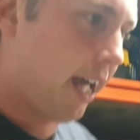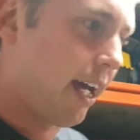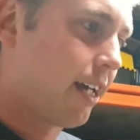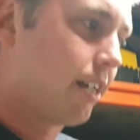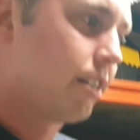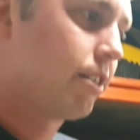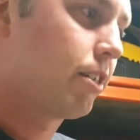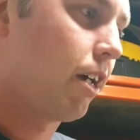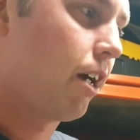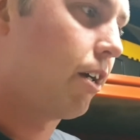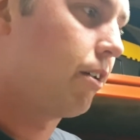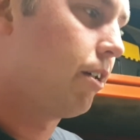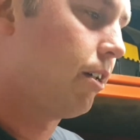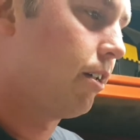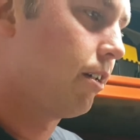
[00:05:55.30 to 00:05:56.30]
yeah,
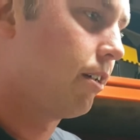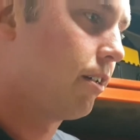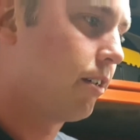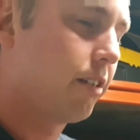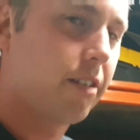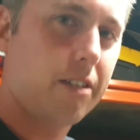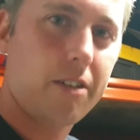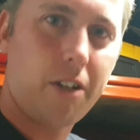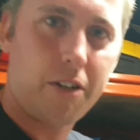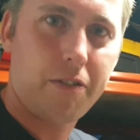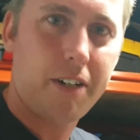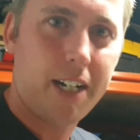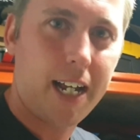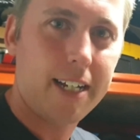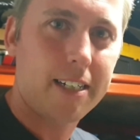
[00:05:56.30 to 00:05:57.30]
so got
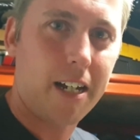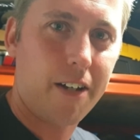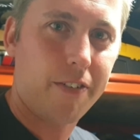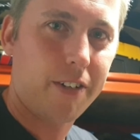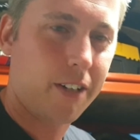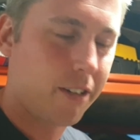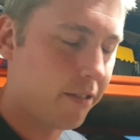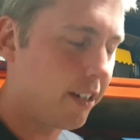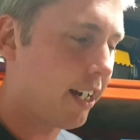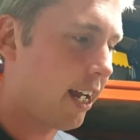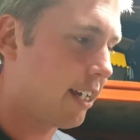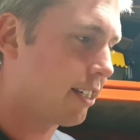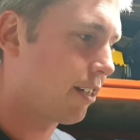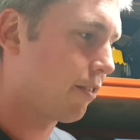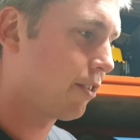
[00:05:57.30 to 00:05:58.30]
3 days left. 3
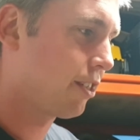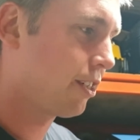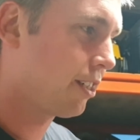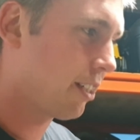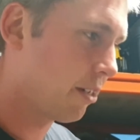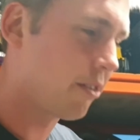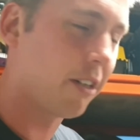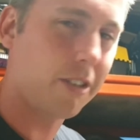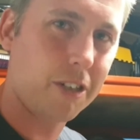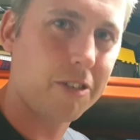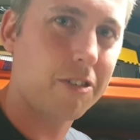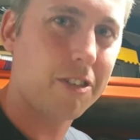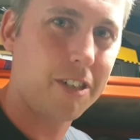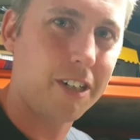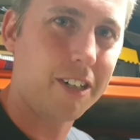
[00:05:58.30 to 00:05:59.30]
days, and I've still got
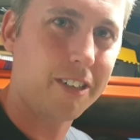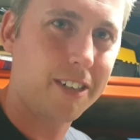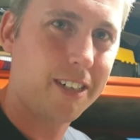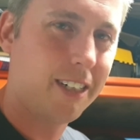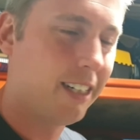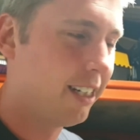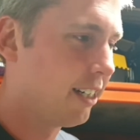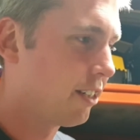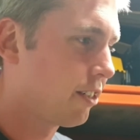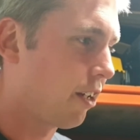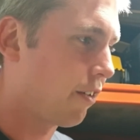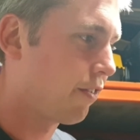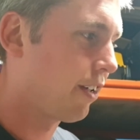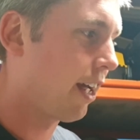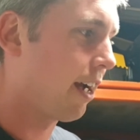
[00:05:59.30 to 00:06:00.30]
tons to do.
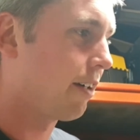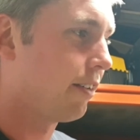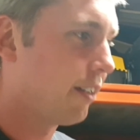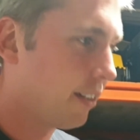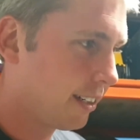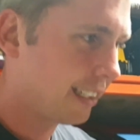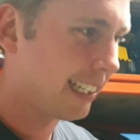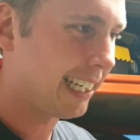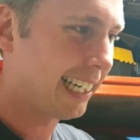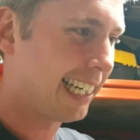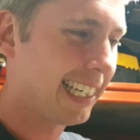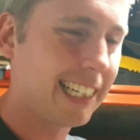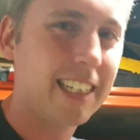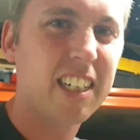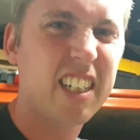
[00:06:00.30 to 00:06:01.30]
So for now,
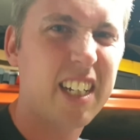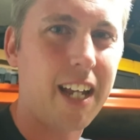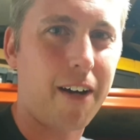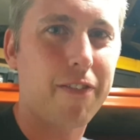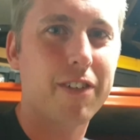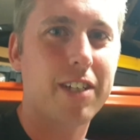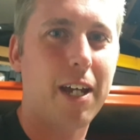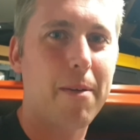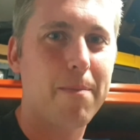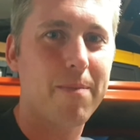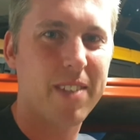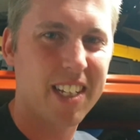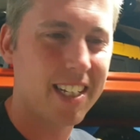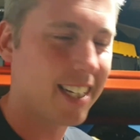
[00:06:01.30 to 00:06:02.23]
gaffer tape.